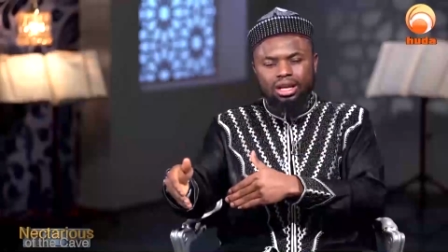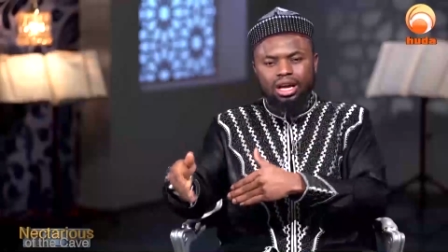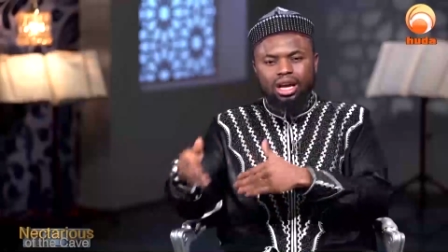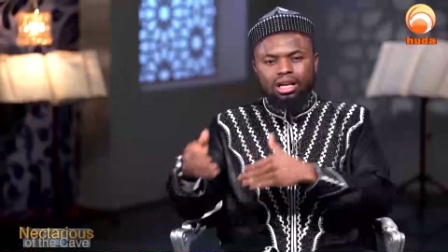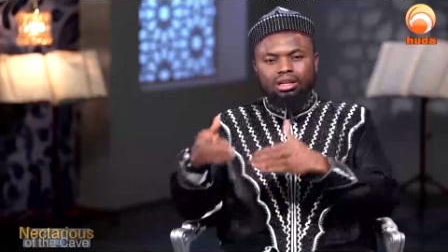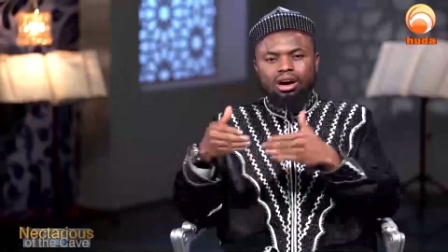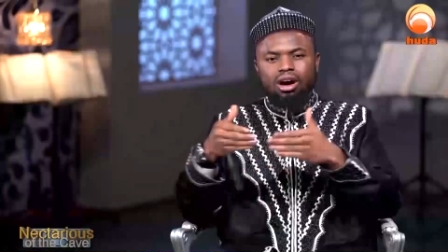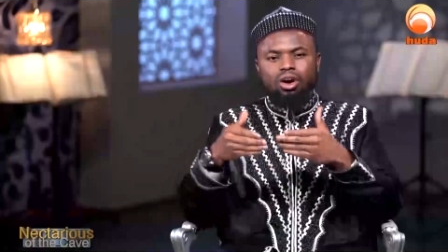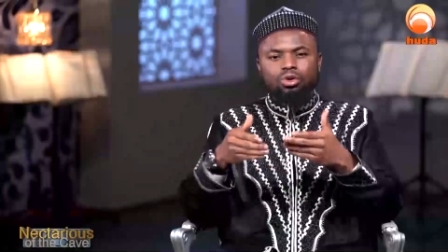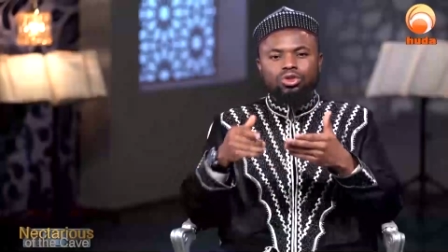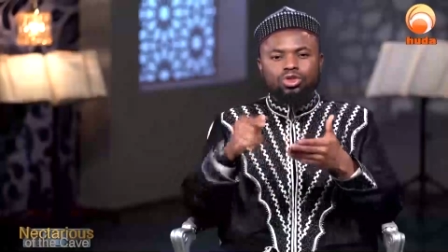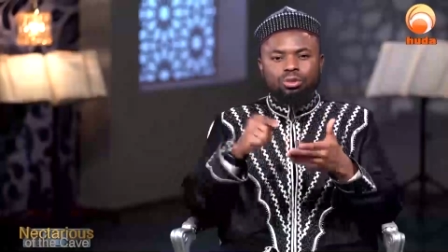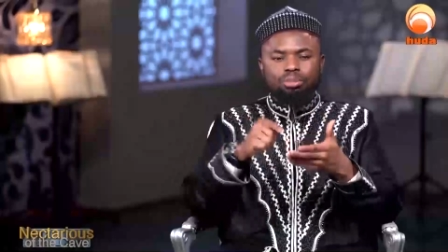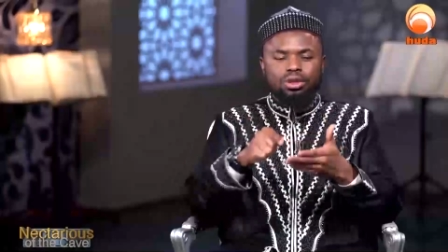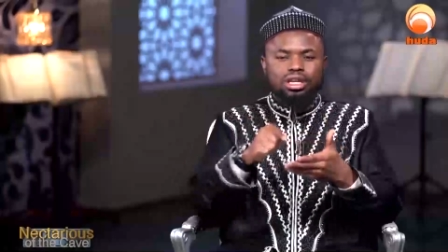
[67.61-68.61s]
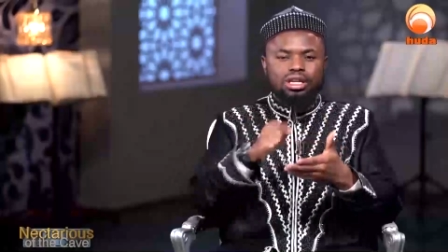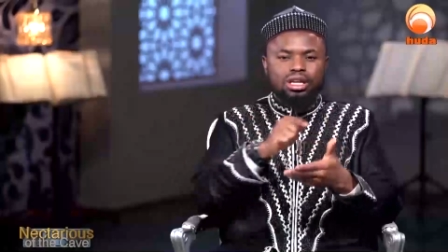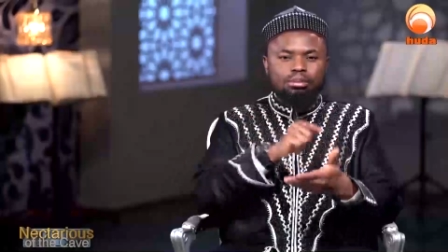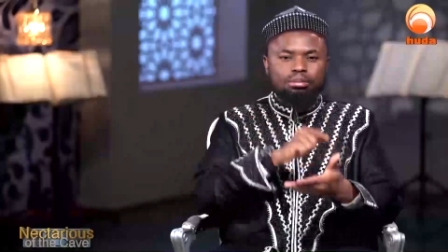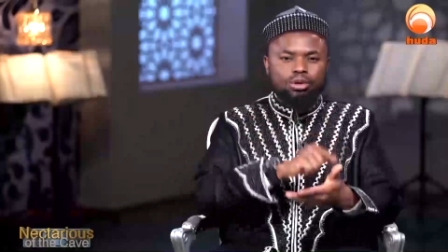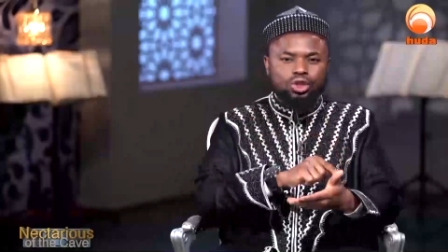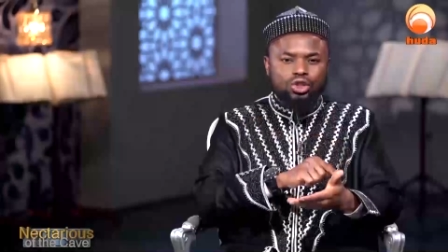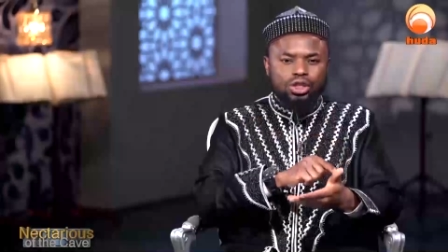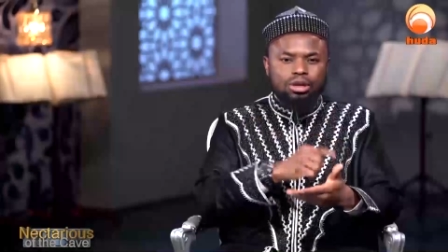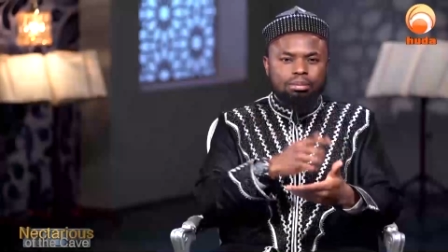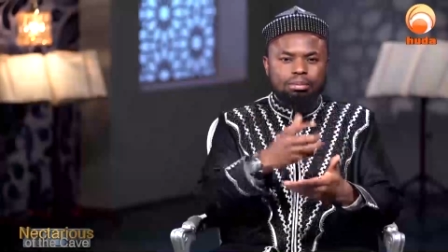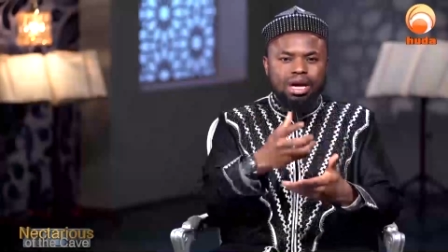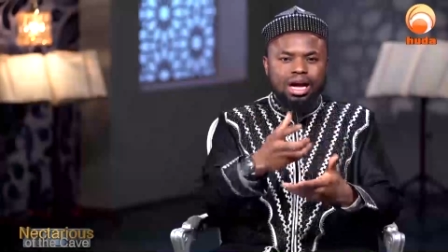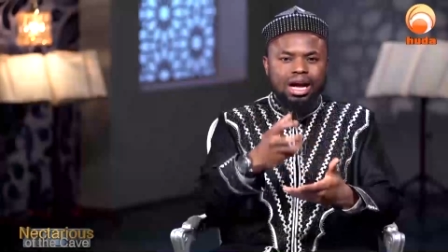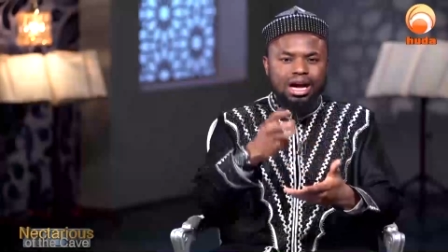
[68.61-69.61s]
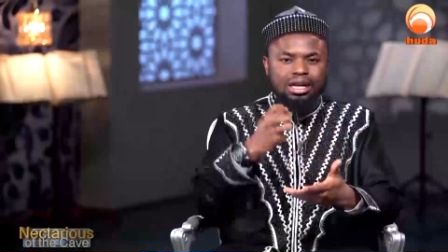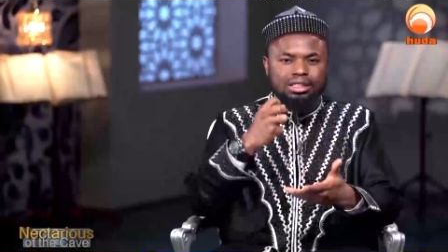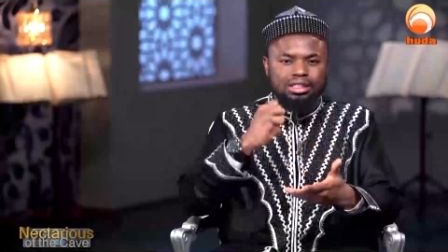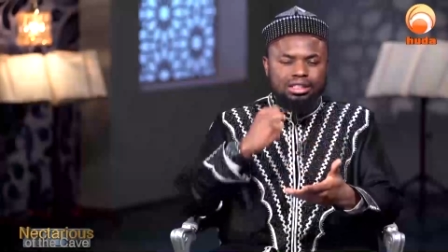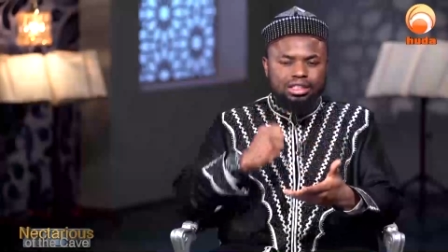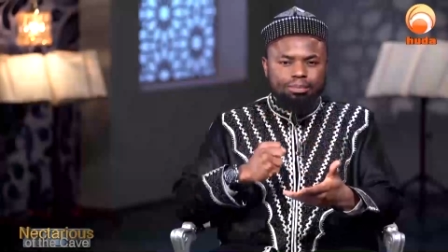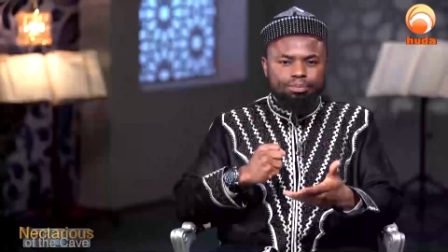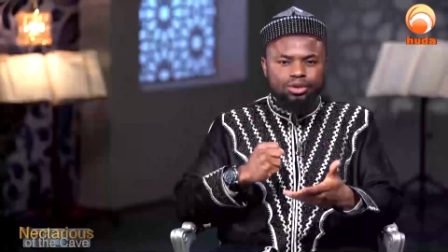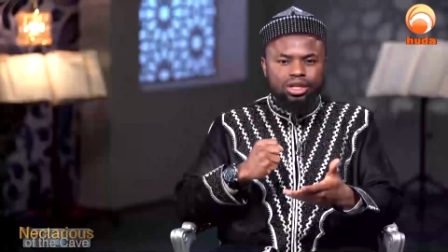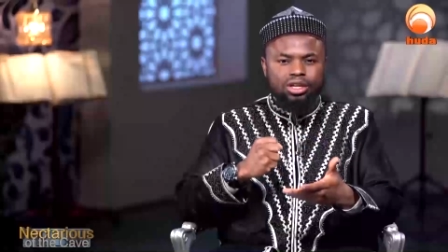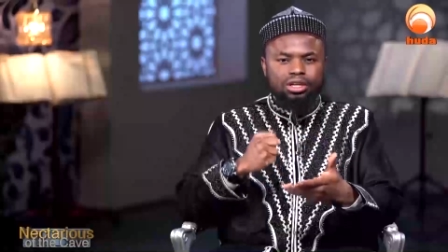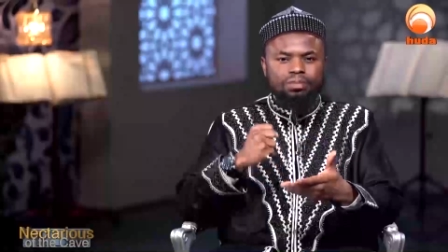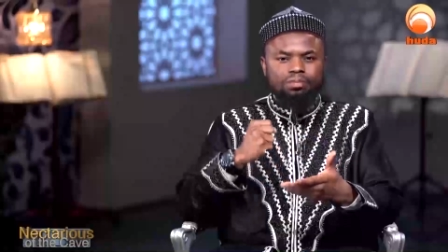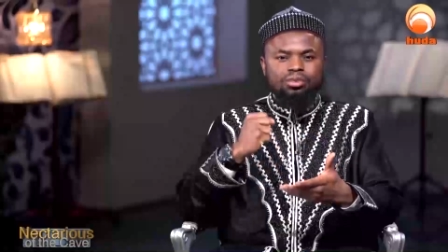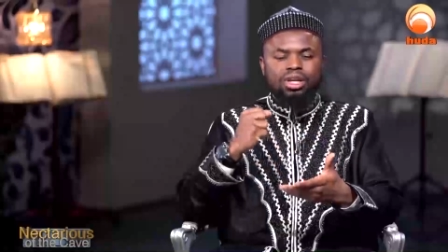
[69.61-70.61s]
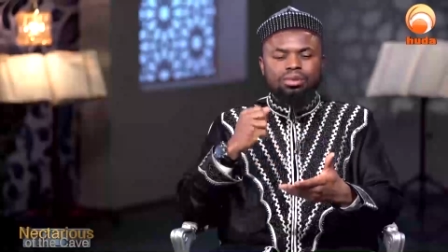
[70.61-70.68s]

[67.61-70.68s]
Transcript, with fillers: and also being a Muslim by accepting